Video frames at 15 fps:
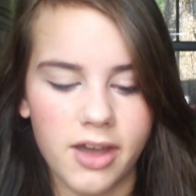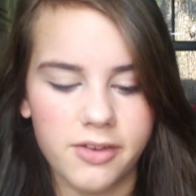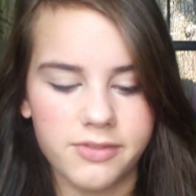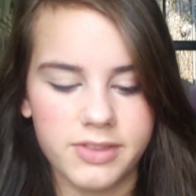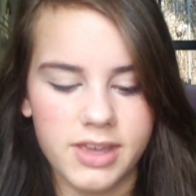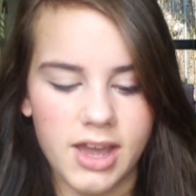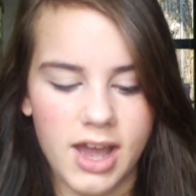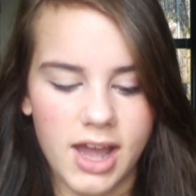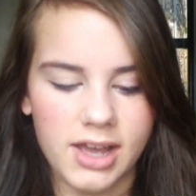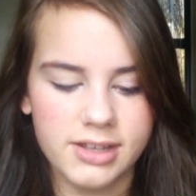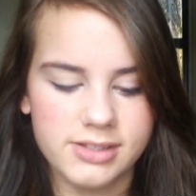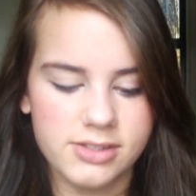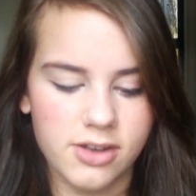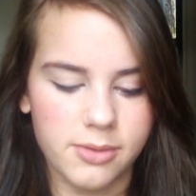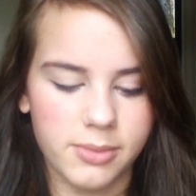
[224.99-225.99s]
of the eye.
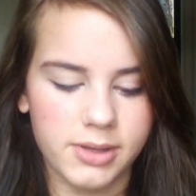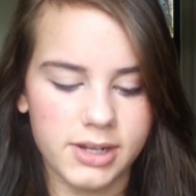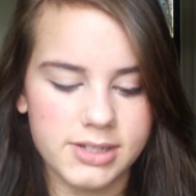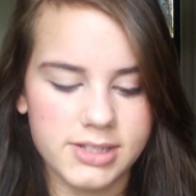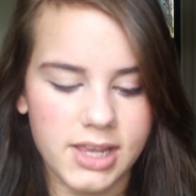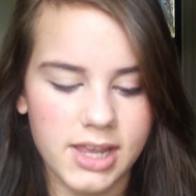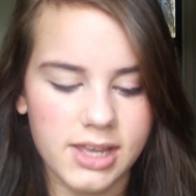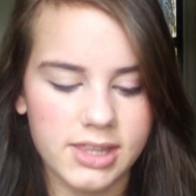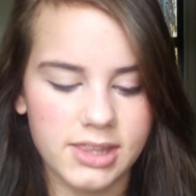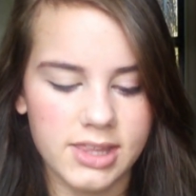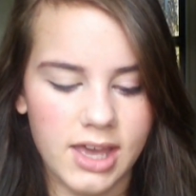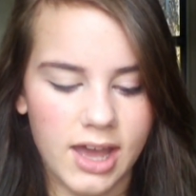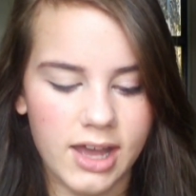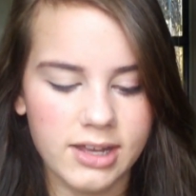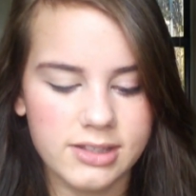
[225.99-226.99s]
So I'm going to take
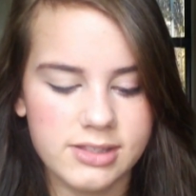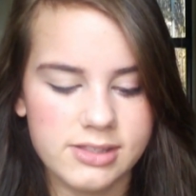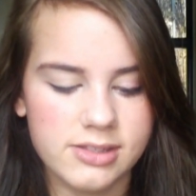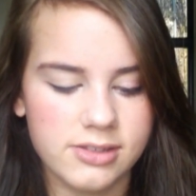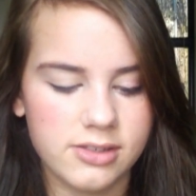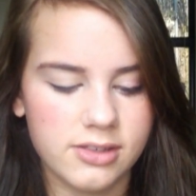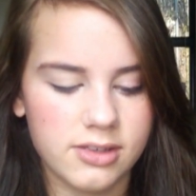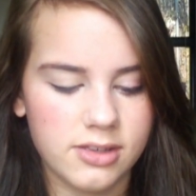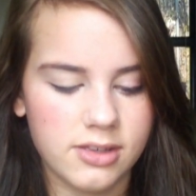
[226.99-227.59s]
that,